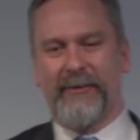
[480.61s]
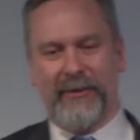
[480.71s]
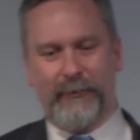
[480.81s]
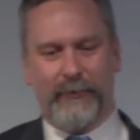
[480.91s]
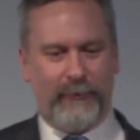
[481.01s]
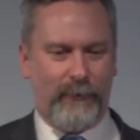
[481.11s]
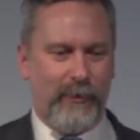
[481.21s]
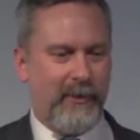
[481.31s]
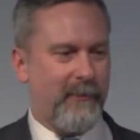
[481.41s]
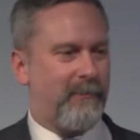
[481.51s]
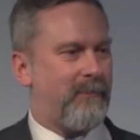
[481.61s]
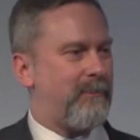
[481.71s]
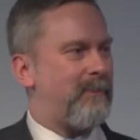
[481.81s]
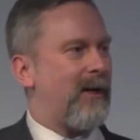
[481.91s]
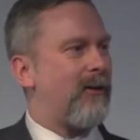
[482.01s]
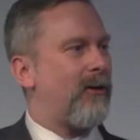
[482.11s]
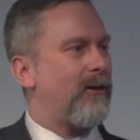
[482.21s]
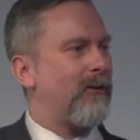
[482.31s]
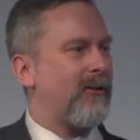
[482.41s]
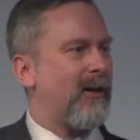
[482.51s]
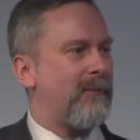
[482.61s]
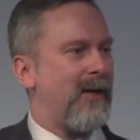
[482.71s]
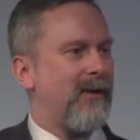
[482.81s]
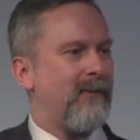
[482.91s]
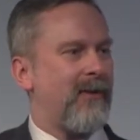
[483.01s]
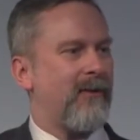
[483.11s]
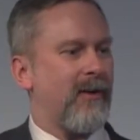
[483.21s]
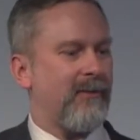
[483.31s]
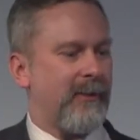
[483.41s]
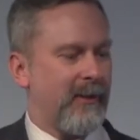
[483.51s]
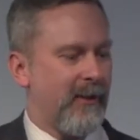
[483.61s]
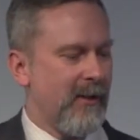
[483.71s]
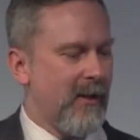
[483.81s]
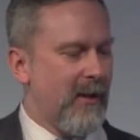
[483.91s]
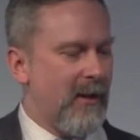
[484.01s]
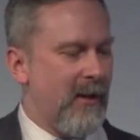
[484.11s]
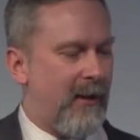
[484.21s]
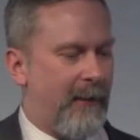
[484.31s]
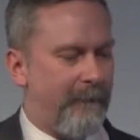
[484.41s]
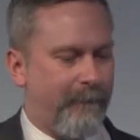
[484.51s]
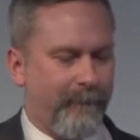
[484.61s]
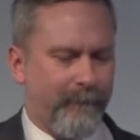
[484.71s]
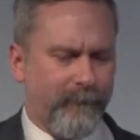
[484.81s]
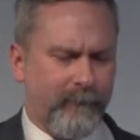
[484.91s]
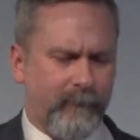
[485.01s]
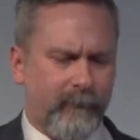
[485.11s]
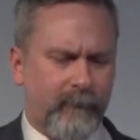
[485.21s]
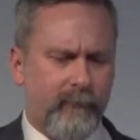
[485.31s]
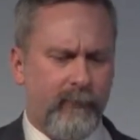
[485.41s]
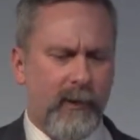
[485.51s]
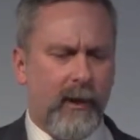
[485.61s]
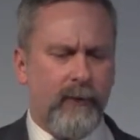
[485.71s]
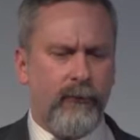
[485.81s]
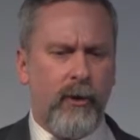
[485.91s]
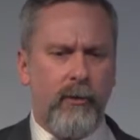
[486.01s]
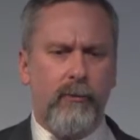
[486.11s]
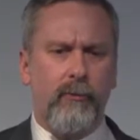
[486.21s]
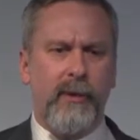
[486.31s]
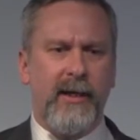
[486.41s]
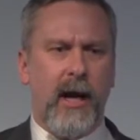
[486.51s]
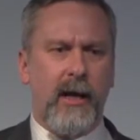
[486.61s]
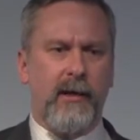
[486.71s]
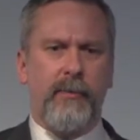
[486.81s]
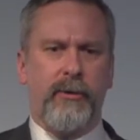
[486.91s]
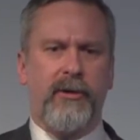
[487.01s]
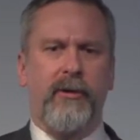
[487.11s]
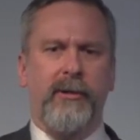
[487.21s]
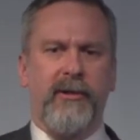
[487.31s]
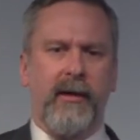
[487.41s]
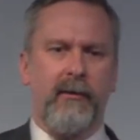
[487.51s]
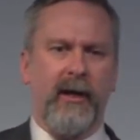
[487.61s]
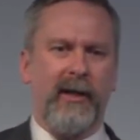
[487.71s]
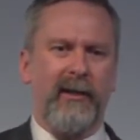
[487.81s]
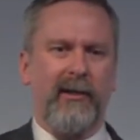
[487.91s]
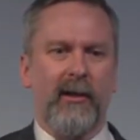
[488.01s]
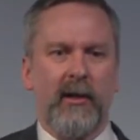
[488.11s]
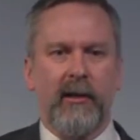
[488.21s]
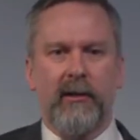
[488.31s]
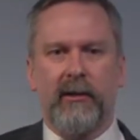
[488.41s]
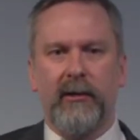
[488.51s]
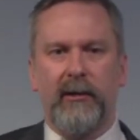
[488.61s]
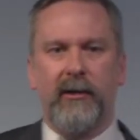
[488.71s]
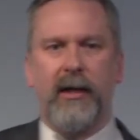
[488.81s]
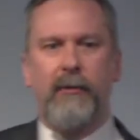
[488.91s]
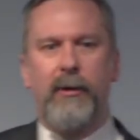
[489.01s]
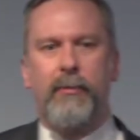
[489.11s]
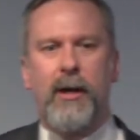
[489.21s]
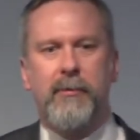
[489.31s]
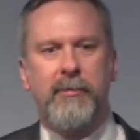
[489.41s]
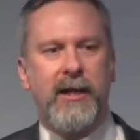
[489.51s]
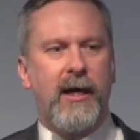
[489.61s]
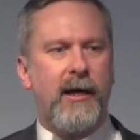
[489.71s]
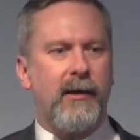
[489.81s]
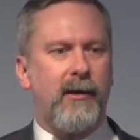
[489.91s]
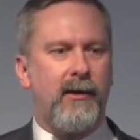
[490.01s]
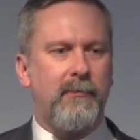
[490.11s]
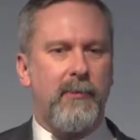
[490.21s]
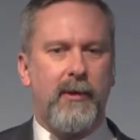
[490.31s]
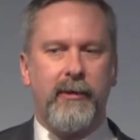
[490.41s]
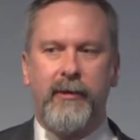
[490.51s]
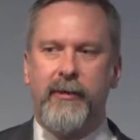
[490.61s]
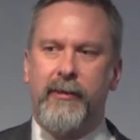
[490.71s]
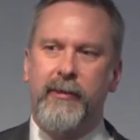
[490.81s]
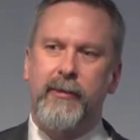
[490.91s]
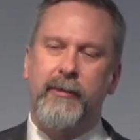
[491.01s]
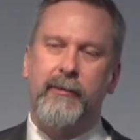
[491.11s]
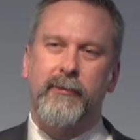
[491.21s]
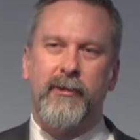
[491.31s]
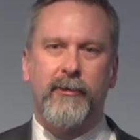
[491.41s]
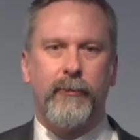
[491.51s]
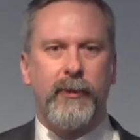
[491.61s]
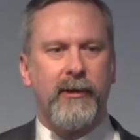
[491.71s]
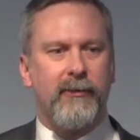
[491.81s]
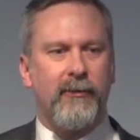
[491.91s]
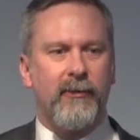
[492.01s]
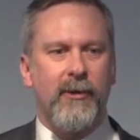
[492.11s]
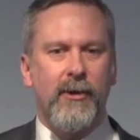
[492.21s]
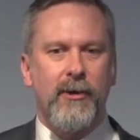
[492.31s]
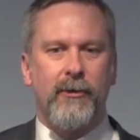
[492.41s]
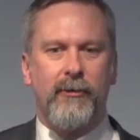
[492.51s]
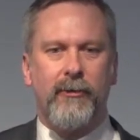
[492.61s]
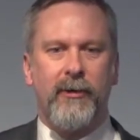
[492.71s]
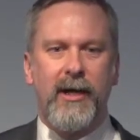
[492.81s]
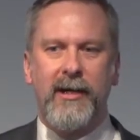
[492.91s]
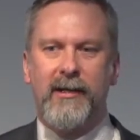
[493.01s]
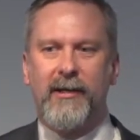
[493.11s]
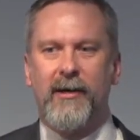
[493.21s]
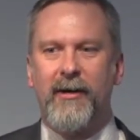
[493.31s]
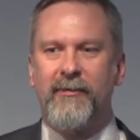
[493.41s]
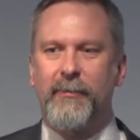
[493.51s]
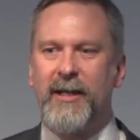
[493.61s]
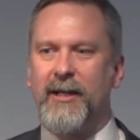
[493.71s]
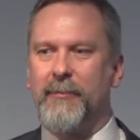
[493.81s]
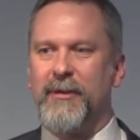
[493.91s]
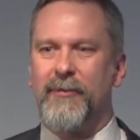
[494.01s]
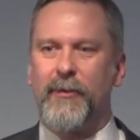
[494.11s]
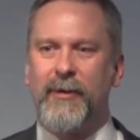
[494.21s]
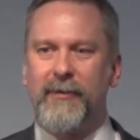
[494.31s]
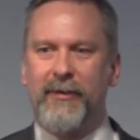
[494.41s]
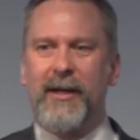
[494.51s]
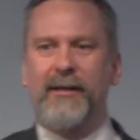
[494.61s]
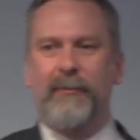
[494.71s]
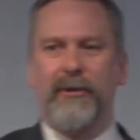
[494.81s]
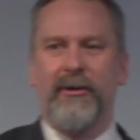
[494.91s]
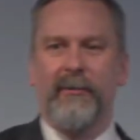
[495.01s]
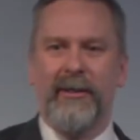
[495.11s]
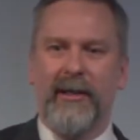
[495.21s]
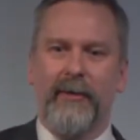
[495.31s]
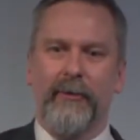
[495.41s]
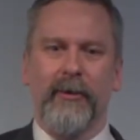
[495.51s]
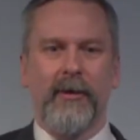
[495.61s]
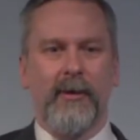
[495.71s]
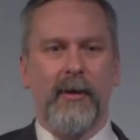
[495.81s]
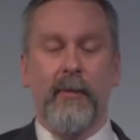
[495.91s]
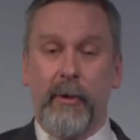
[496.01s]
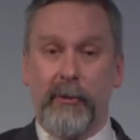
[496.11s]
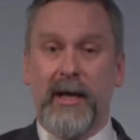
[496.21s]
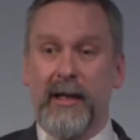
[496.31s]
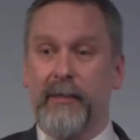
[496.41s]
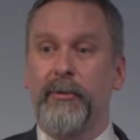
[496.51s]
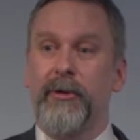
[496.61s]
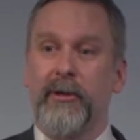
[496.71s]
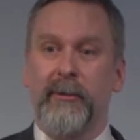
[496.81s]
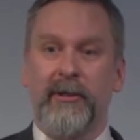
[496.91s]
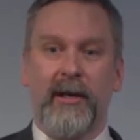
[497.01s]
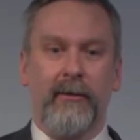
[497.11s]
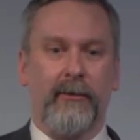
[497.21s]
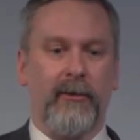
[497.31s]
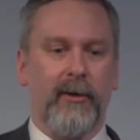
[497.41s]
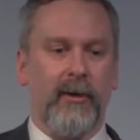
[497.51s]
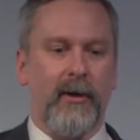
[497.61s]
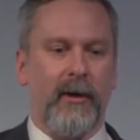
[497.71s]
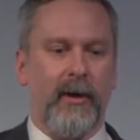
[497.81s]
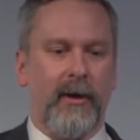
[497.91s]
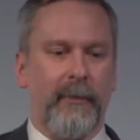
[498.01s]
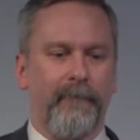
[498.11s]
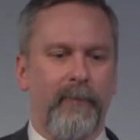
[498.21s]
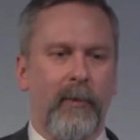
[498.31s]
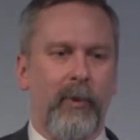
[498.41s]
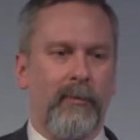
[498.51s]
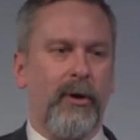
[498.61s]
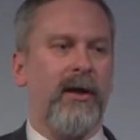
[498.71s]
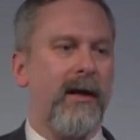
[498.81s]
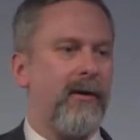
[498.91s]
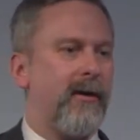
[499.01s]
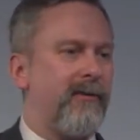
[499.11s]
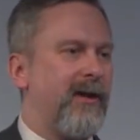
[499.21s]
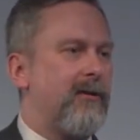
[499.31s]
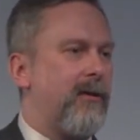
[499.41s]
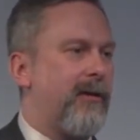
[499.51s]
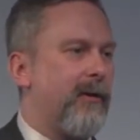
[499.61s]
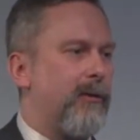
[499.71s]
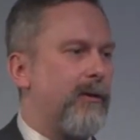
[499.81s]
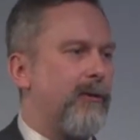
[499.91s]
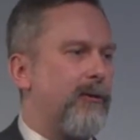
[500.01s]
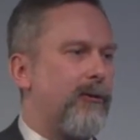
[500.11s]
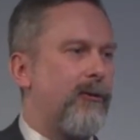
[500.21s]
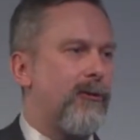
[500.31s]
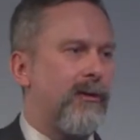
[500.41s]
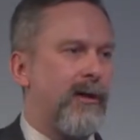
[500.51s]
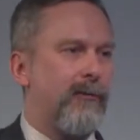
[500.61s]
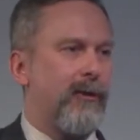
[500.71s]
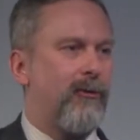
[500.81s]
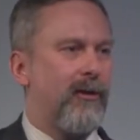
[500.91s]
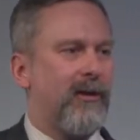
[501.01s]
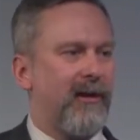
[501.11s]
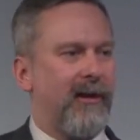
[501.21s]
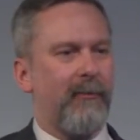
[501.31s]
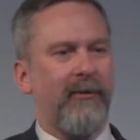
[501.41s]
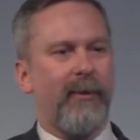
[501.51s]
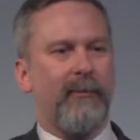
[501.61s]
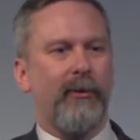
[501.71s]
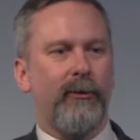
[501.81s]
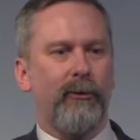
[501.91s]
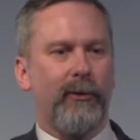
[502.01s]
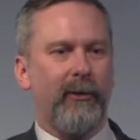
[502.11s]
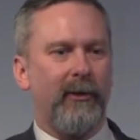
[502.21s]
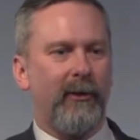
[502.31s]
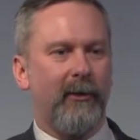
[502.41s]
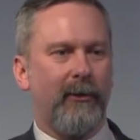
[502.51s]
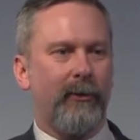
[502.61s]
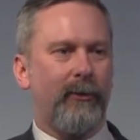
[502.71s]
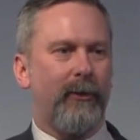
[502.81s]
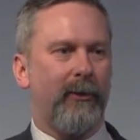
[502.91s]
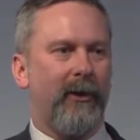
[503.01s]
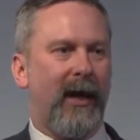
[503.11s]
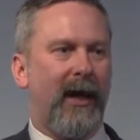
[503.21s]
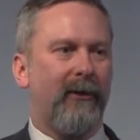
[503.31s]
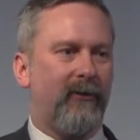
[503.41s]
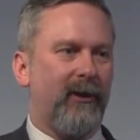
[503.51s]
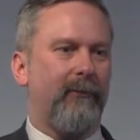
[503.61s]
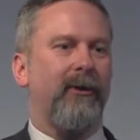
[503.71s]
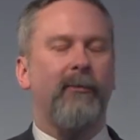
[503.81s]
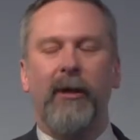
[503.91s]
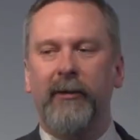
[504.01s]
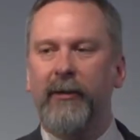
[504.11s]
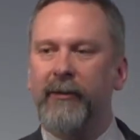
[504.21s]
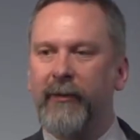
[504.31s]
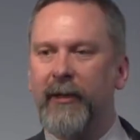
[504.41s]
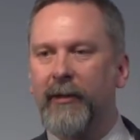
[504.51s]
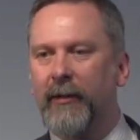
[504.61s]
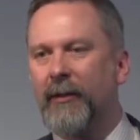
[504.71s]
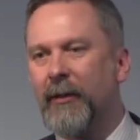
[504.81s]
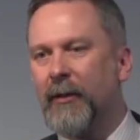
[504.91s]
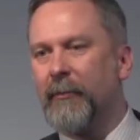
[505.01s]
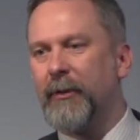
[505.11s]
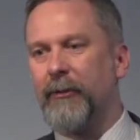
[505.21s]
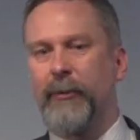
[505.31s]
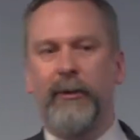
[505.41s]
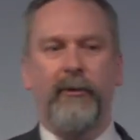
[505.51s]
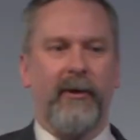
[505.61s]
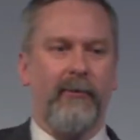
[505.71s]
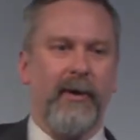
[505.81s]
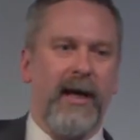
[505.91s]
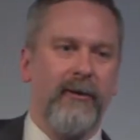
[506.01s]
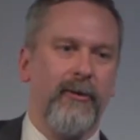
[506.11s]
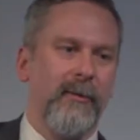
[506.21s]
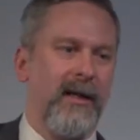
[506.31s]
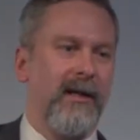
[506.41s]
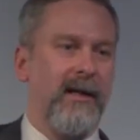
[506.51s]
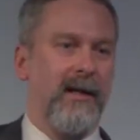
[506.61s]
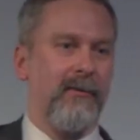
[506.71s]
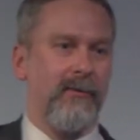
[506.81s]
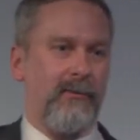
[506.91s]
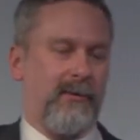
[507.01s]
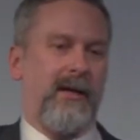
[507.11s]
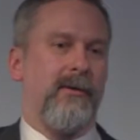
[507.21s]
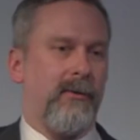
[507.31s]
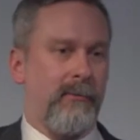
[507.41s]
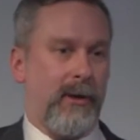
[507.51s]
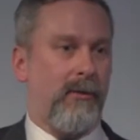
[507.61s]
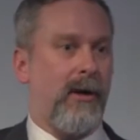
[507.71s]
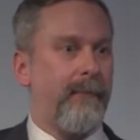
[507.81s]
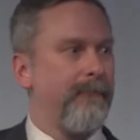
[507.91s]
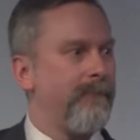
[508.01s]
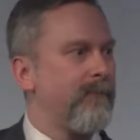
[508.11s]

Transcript: She was one of the better lawyers that I'd met in the federal government. So we got a procurement out, and yeah, we probably had a month, 6 weeks creating the RFP before we ever got the procurement out. But we got the procurement out. We put it out on a vehicle that restricted the number of people who could actually respond to this thing, because we knew that if we had too many, it would blow up.